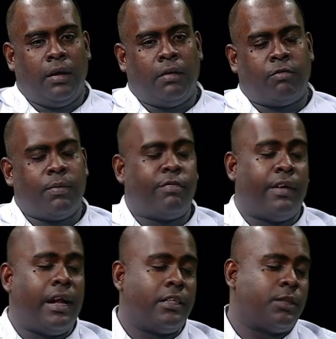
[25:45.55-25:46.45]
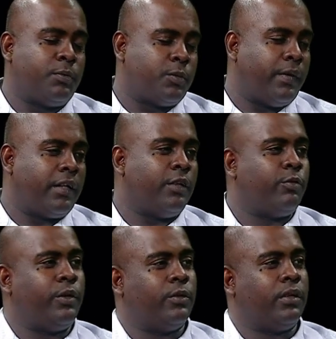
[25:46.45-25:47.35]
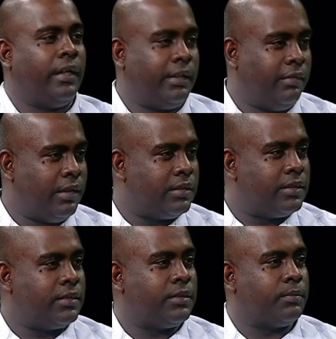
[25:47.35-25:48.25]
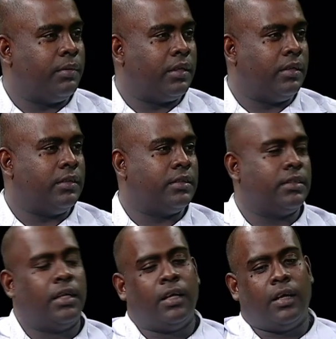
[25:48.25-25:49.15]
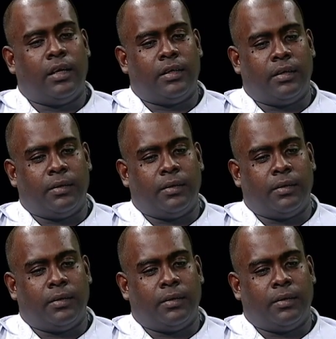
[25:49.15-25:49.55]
from the financial perspective, we don't like grants because it